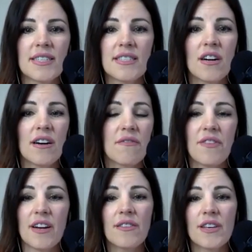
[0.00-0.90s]
it's not
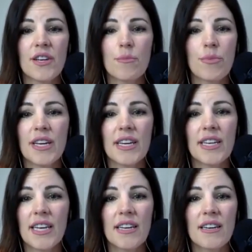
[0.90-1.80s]
fair that you're
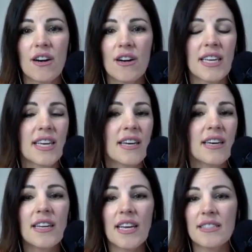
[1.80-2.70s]
bringing in our
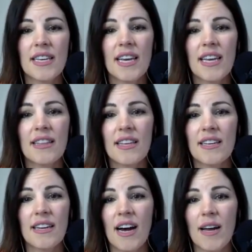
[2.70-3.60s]
kid and saying
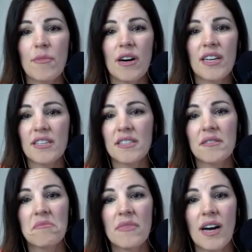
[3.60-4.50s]
that I'm not
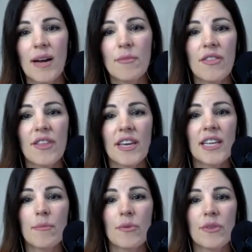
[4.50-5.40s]

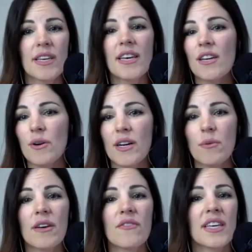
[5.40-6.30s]
thinking about the kid, or I
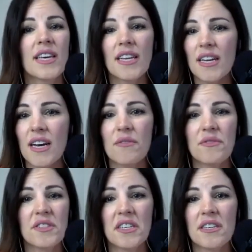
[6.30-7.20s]
don't love the kid
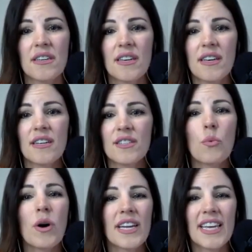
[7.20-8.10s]
enough to
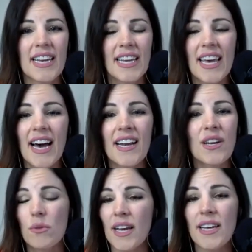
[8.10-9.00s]
want to get a cat. I
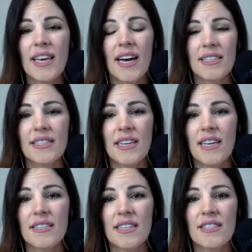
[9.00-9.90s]
don't like cats.
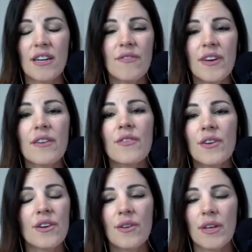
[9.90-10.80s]
And that's not fair for
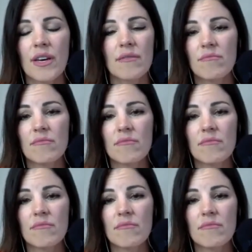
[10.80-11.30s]
you to do that.